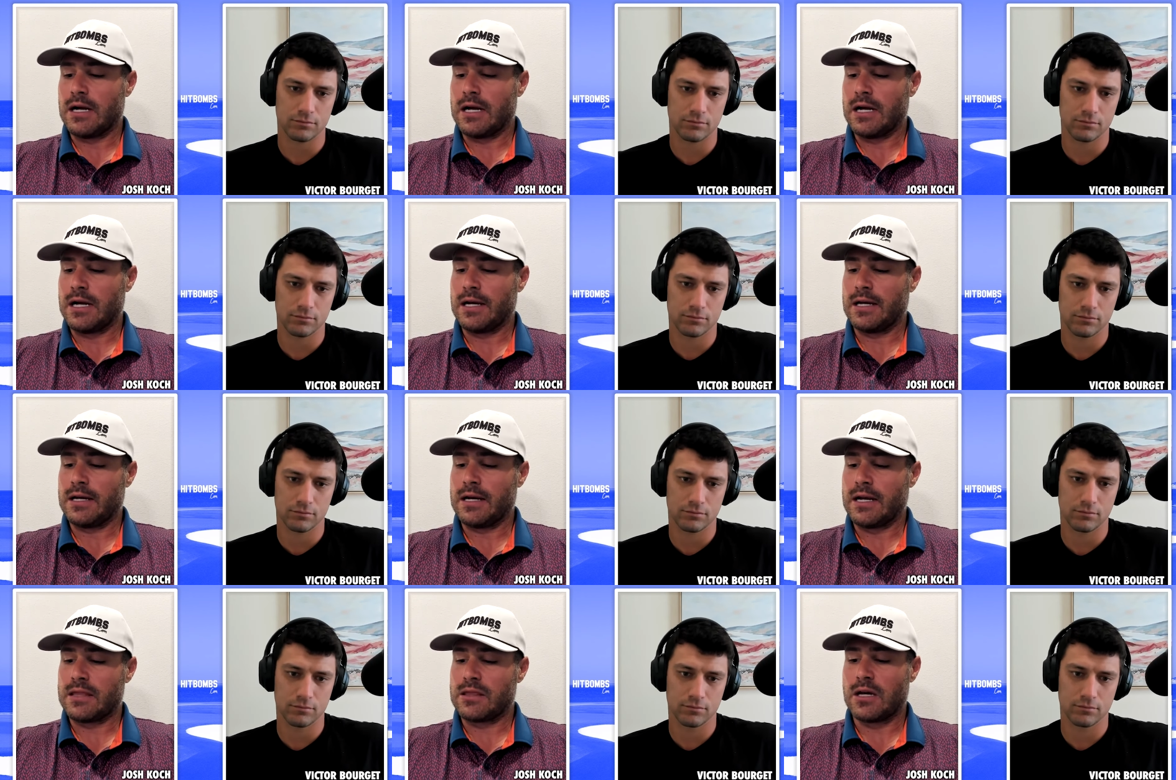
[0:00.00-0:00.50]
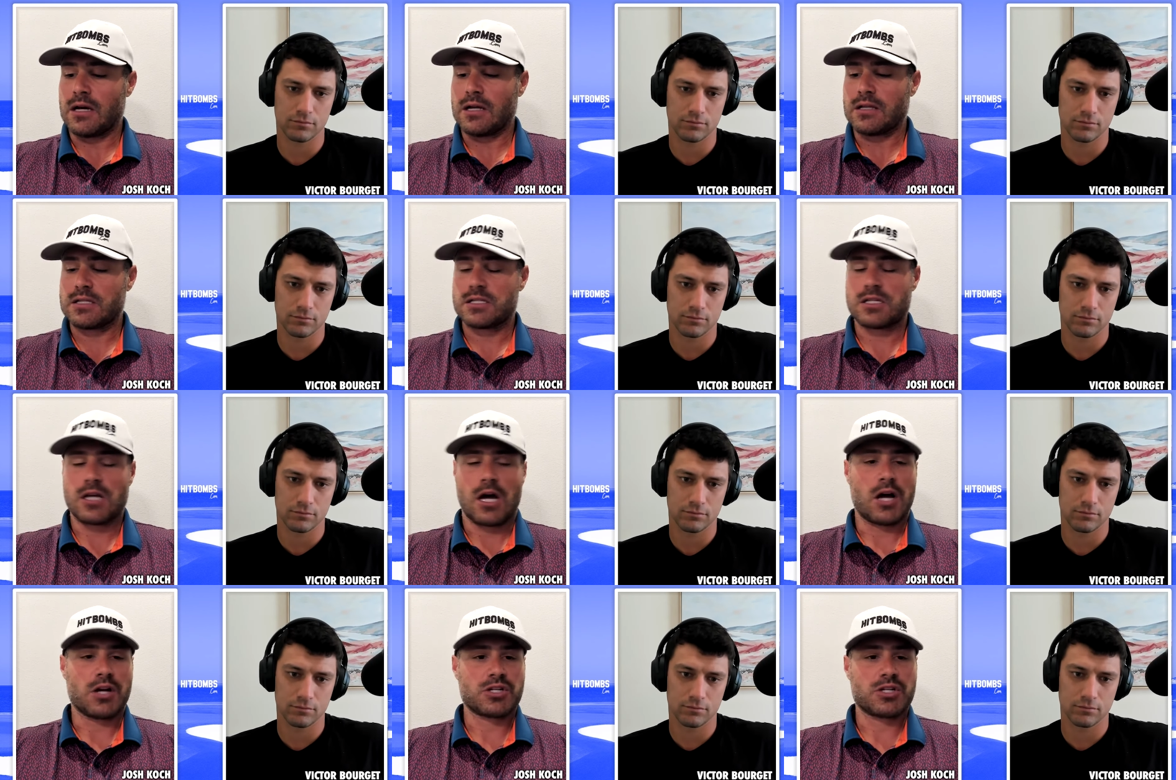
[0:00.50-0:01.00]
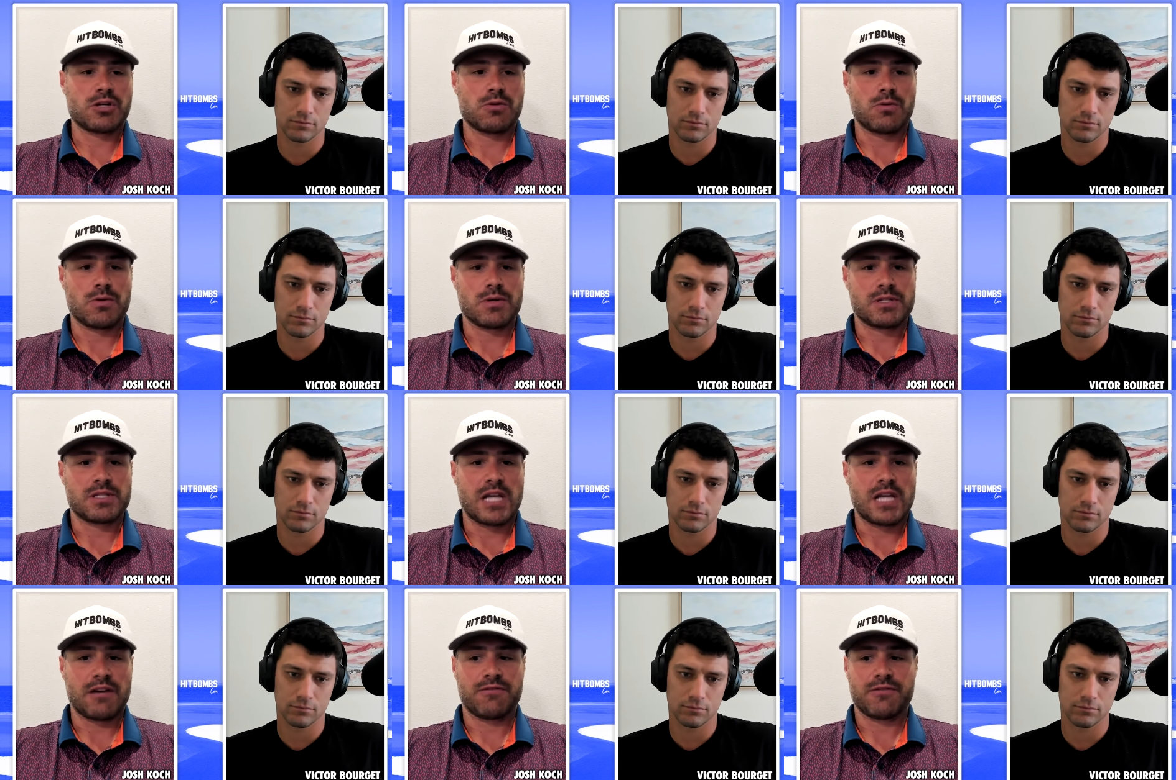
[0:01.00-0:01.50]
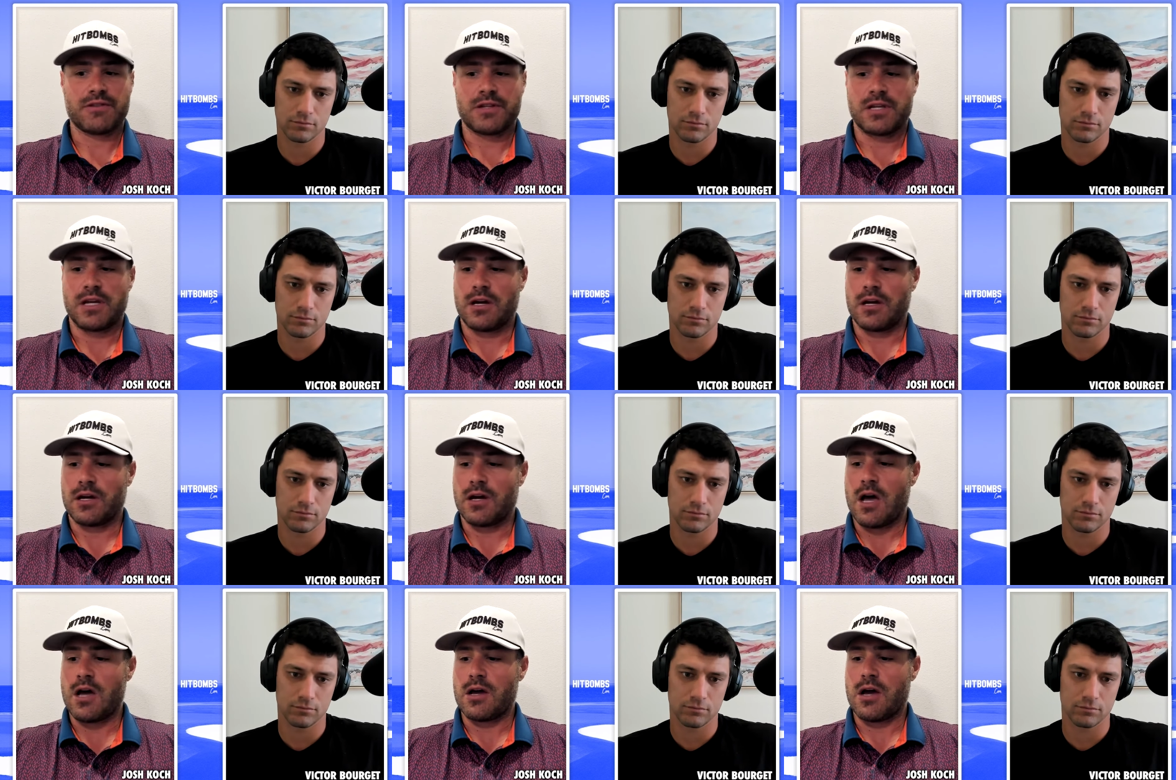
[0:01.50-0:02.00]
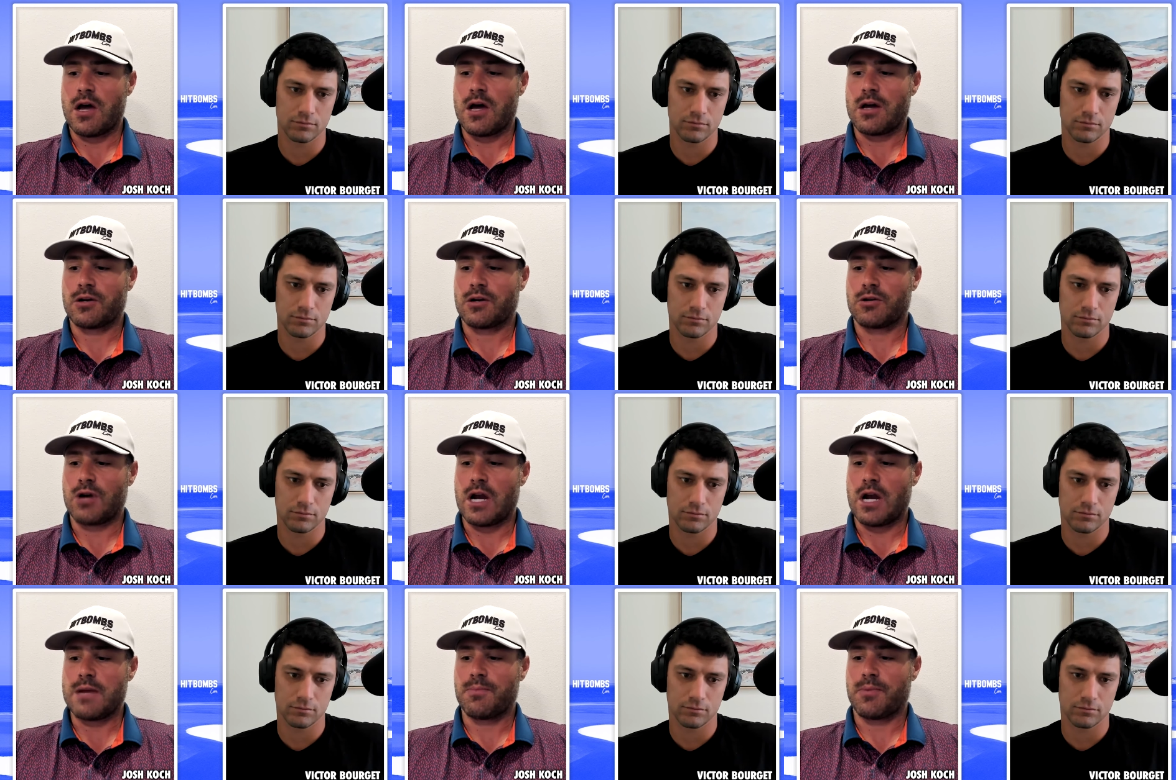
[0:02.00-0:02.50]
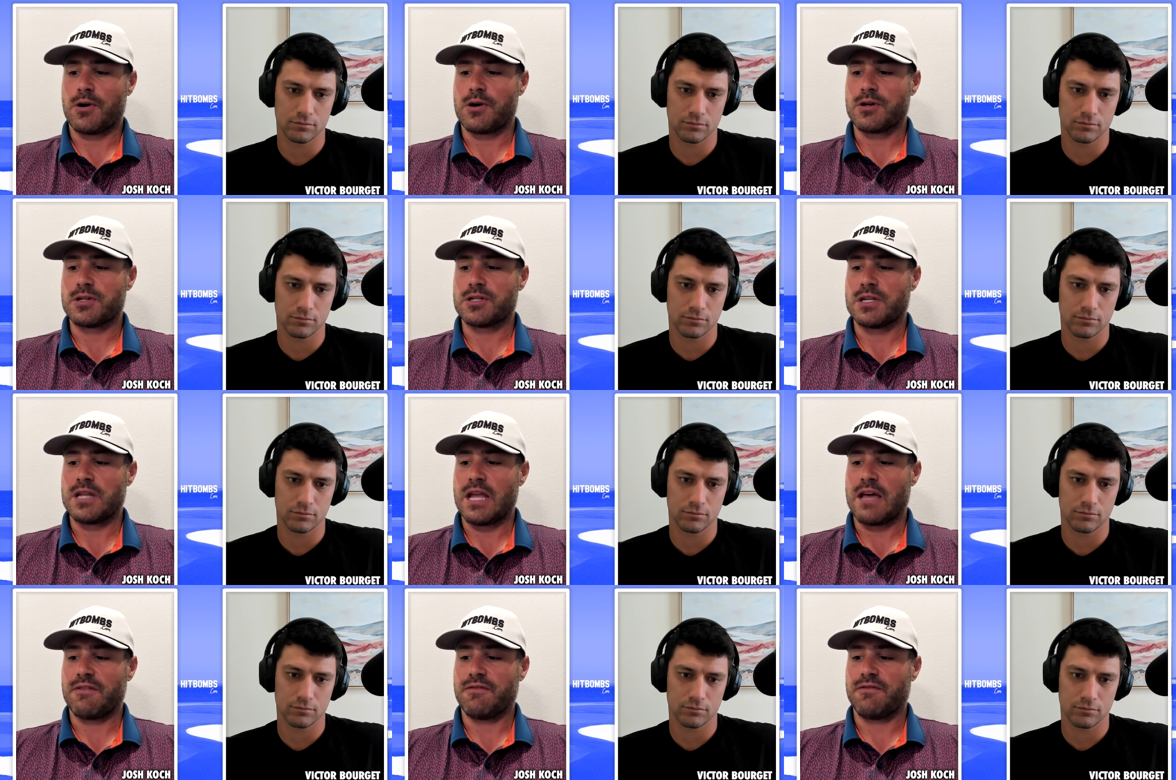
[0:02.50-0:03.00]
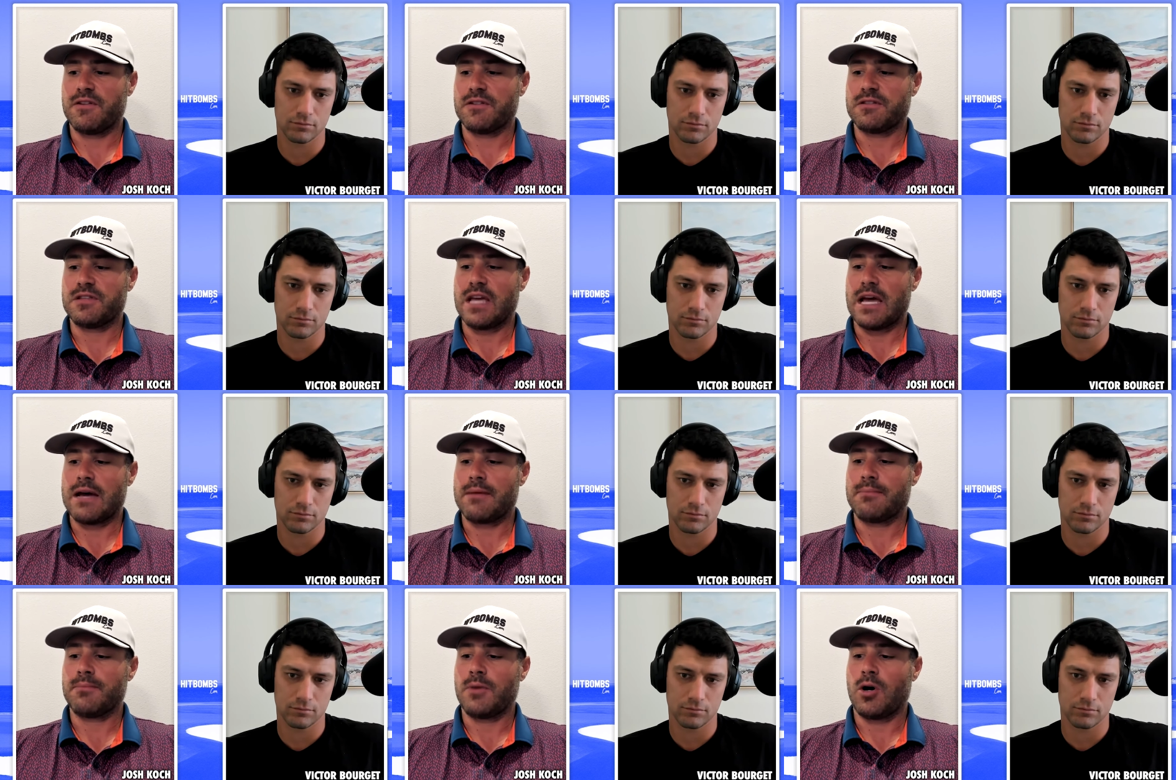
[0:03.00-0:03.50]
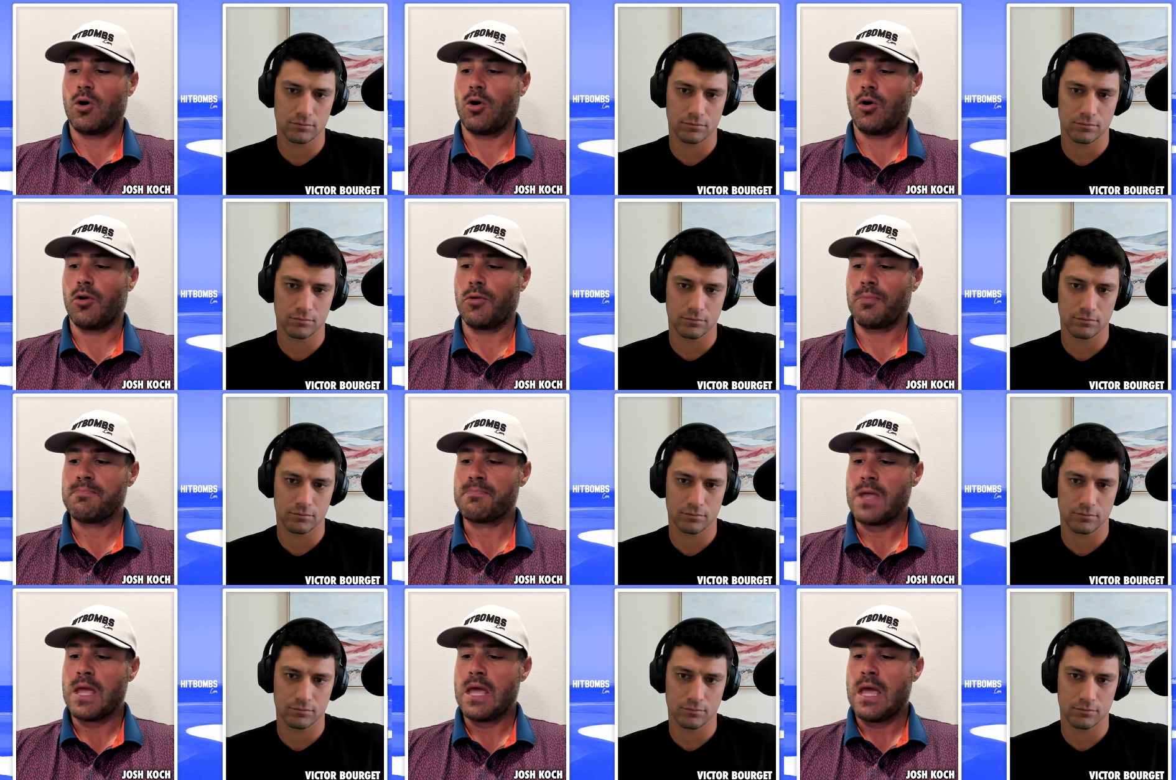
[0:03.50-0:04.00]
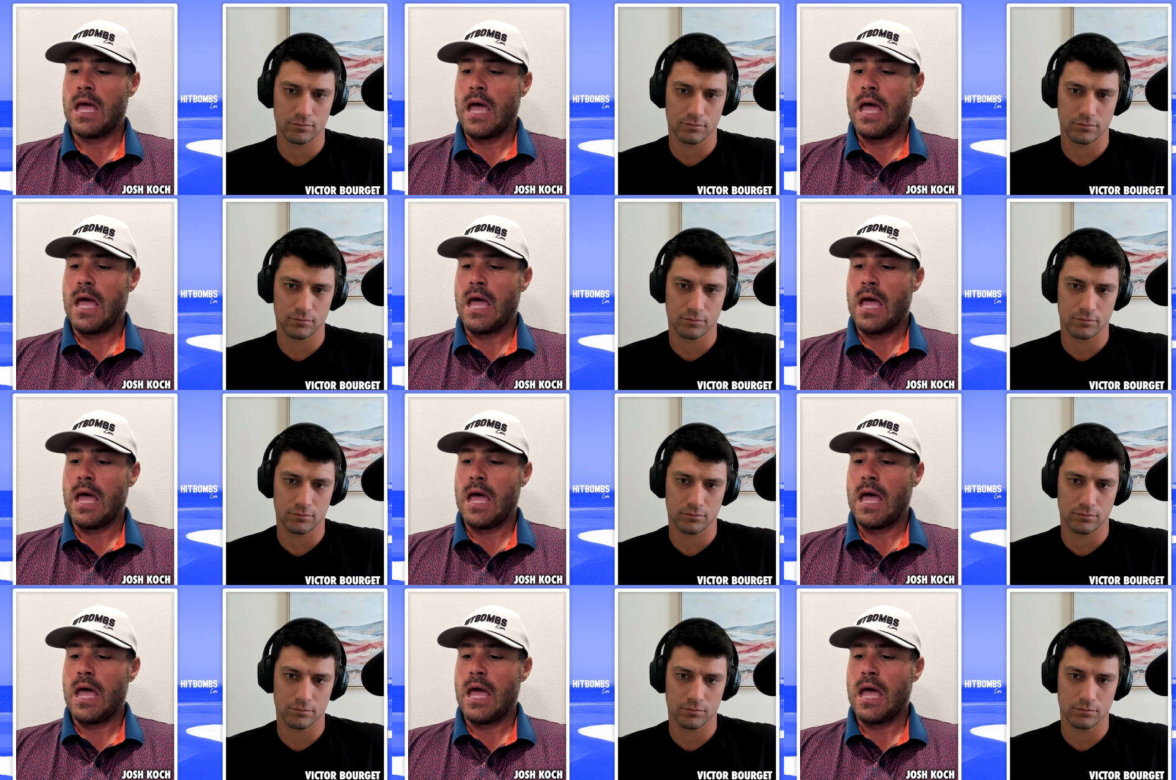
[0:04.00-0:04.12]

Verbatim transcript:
Speaker 1: Uh, and I thought Sasho was definitely a, a great person that fit that mold.